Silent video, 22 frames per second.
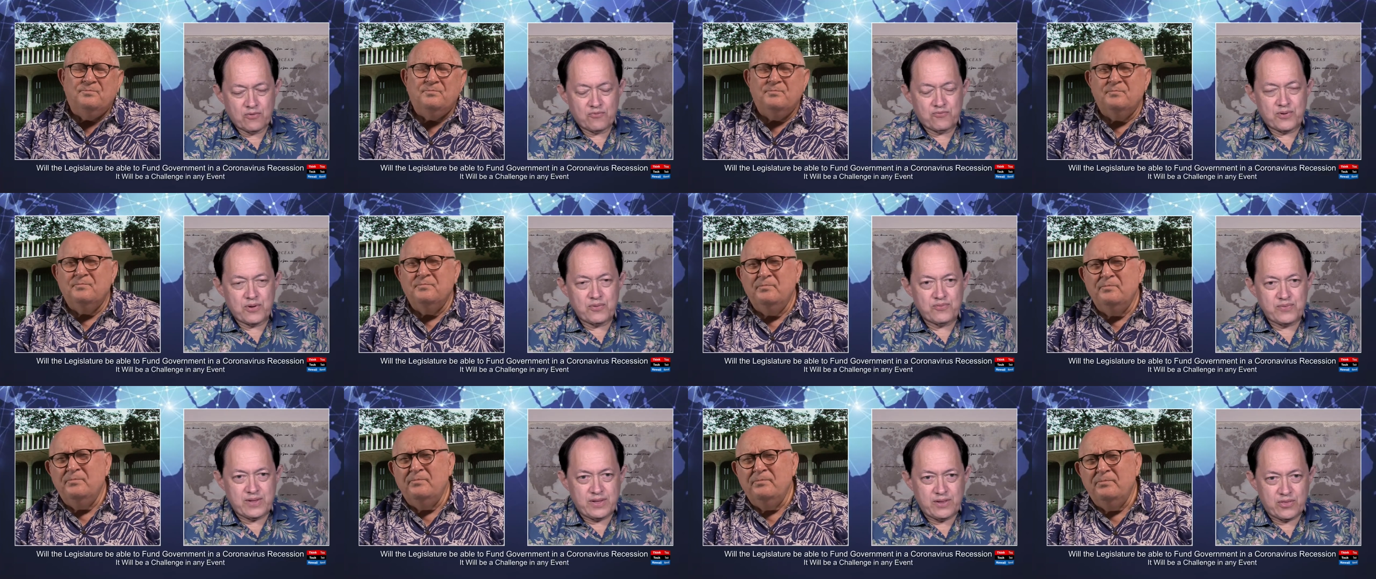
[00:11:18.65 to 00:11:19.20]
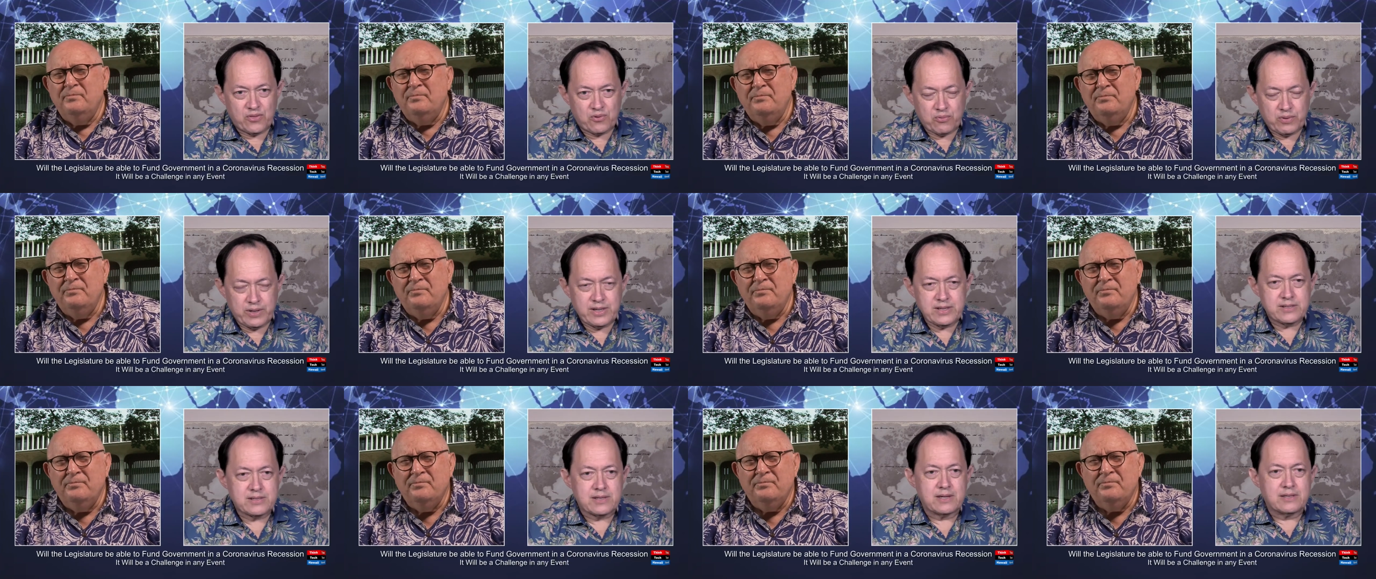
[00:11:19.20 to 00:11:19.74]
Speaker 1: 53
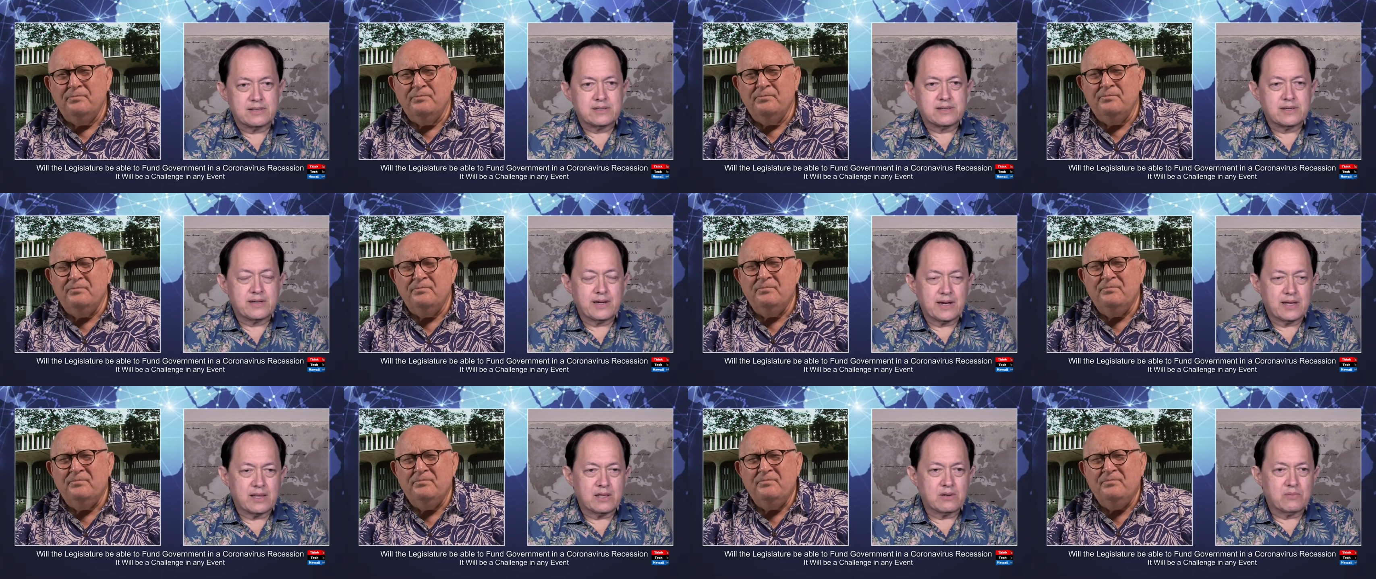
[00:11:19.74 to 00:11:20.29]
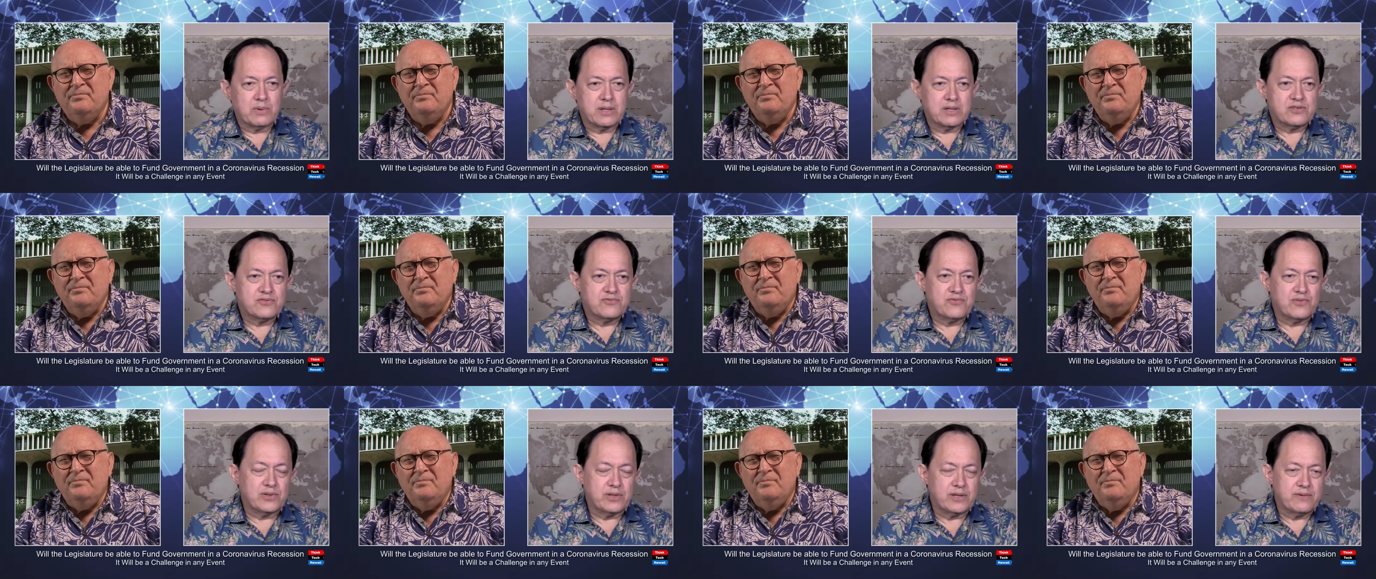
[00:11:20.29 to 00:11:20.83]
cents a gallon when it's
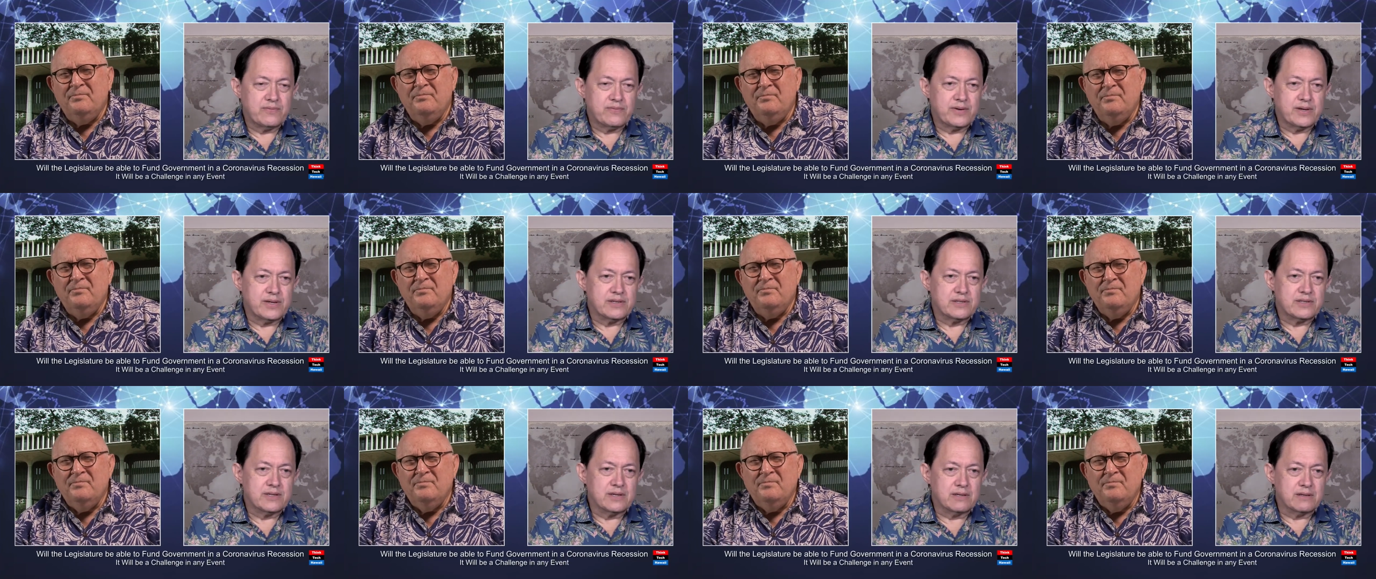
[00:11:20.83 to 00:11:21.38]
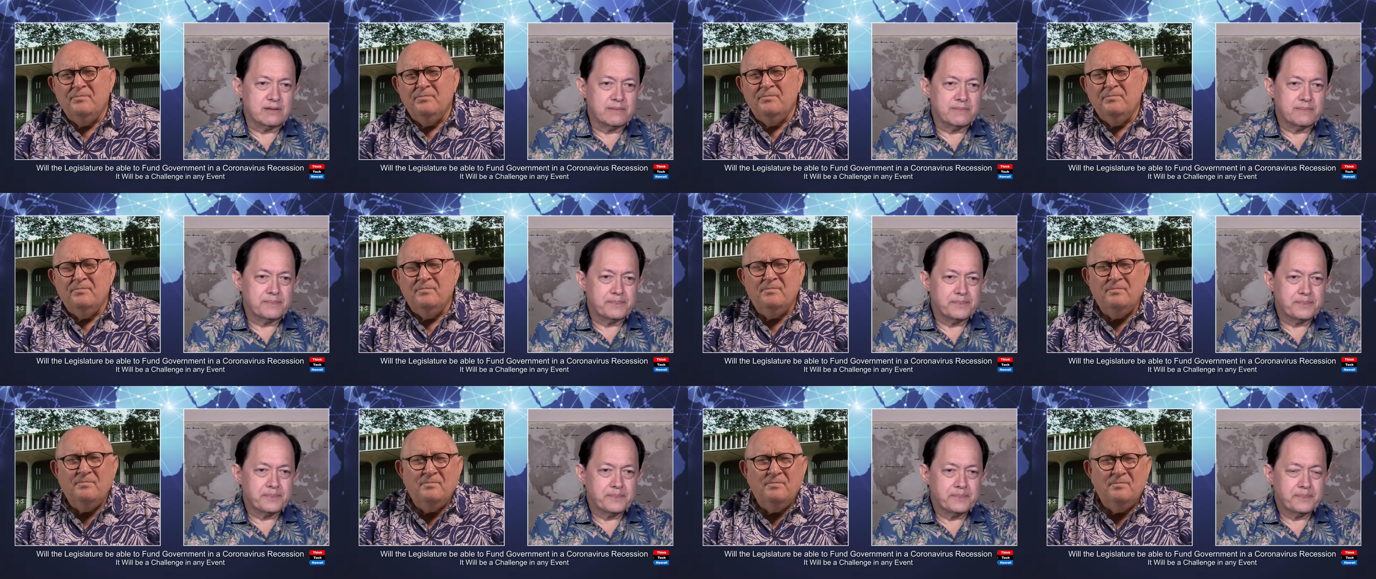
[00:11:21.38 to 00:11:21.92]
fully phased in.
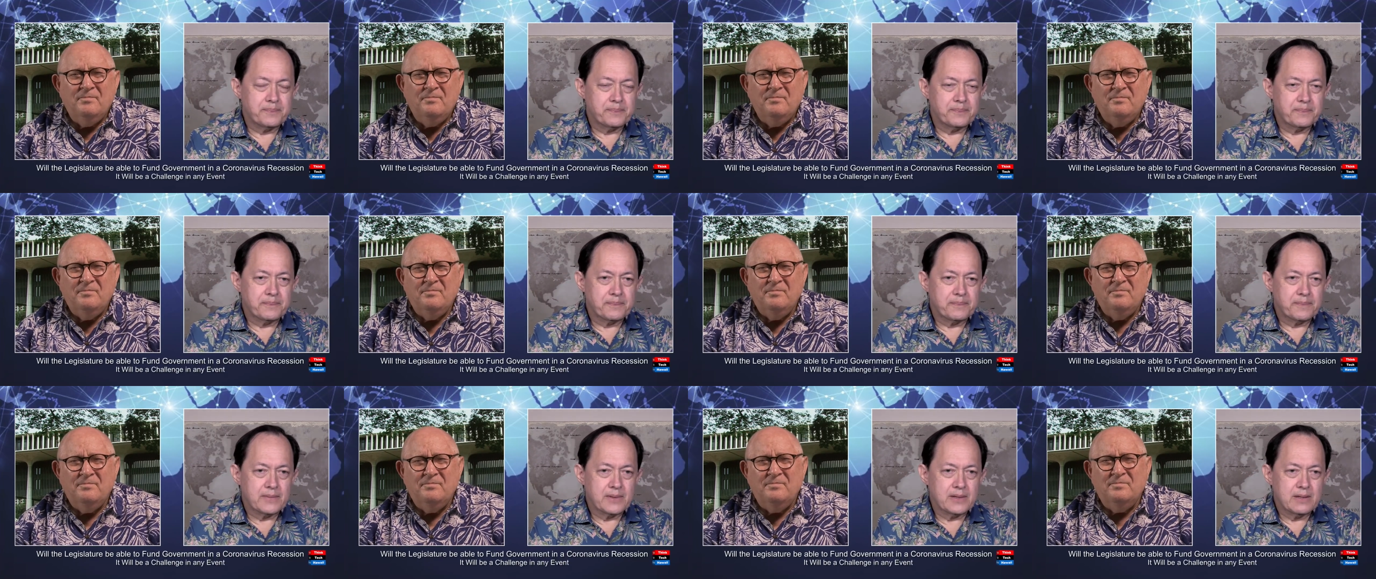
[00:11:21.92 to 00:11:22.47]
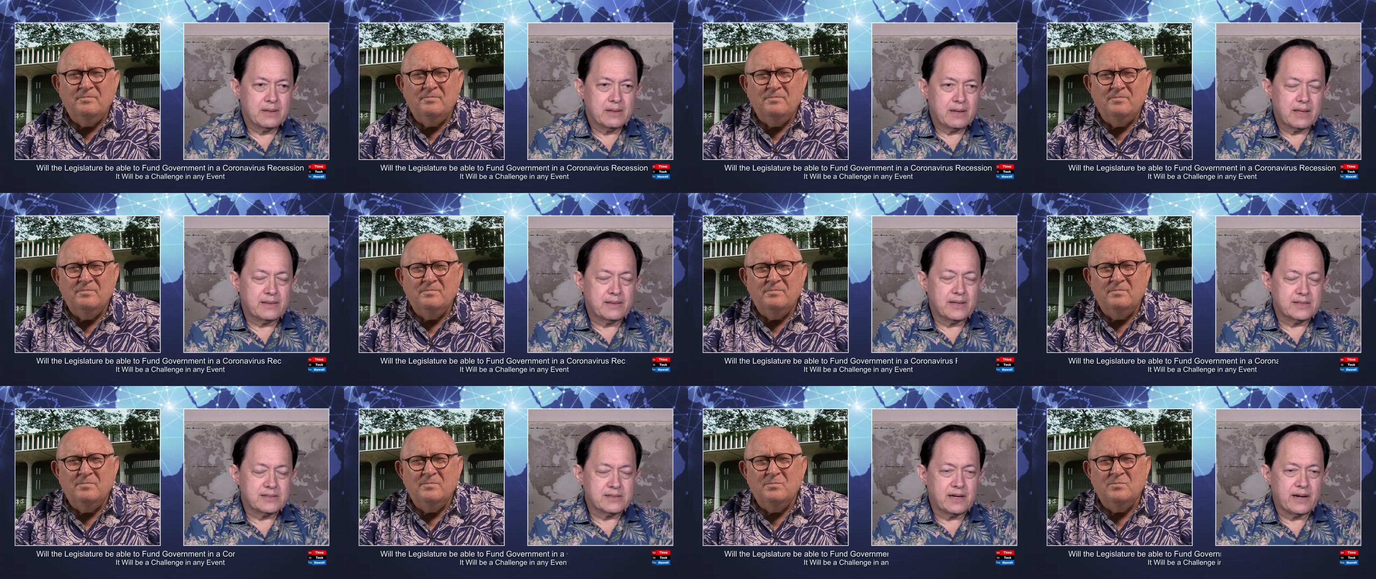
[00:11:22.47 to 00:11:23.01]
And
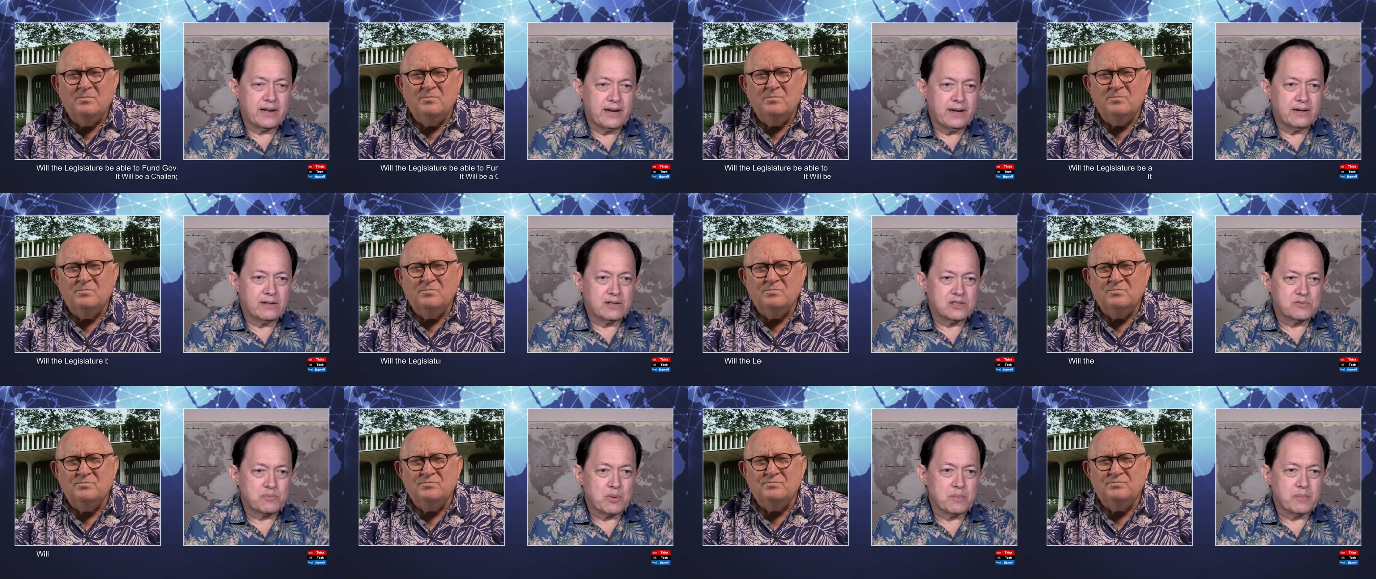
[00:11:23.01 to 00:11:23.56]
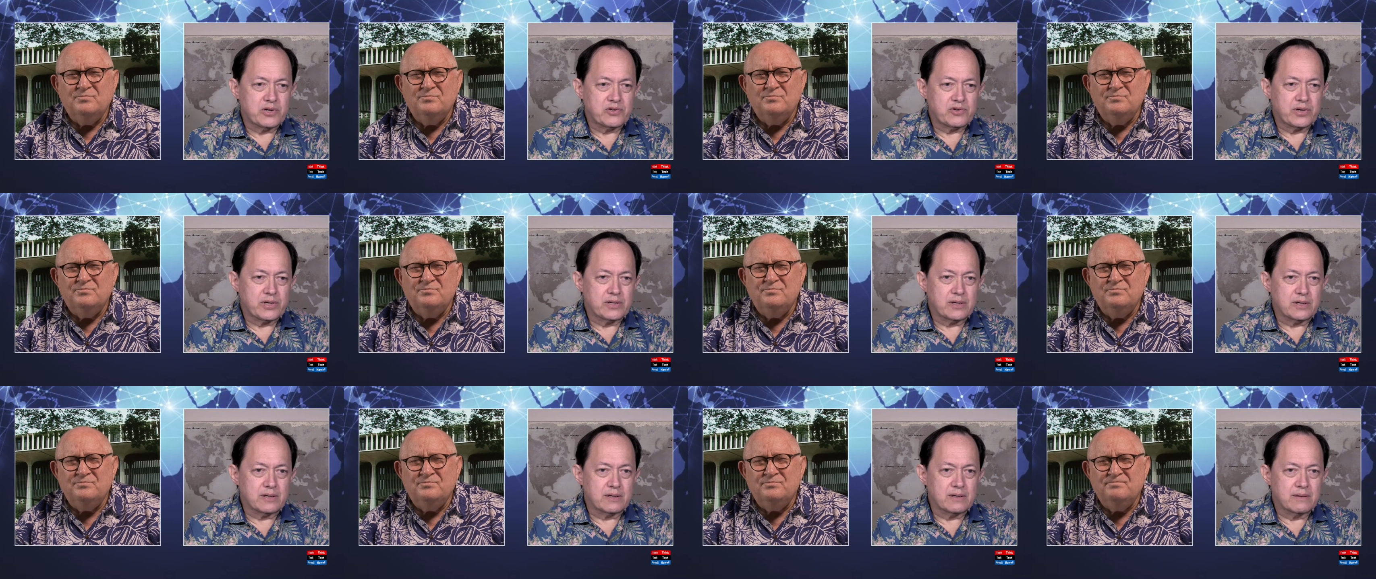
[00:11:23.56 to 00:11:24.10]
that's at $80 per metric
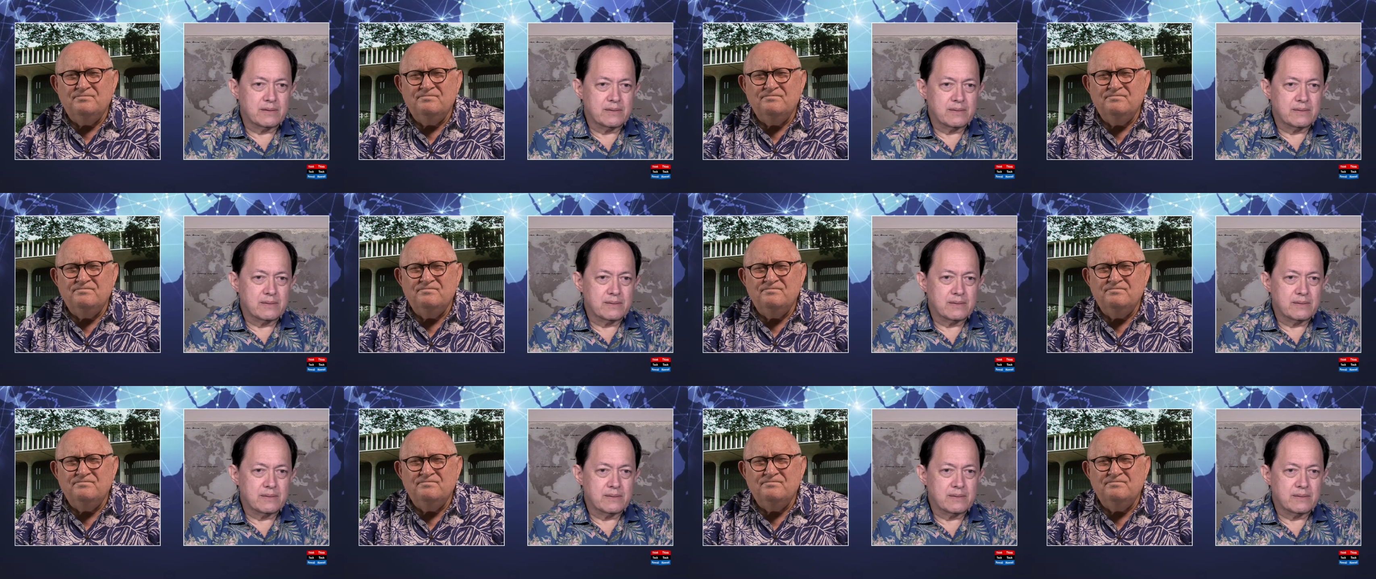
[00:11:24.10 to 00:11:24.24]
ton.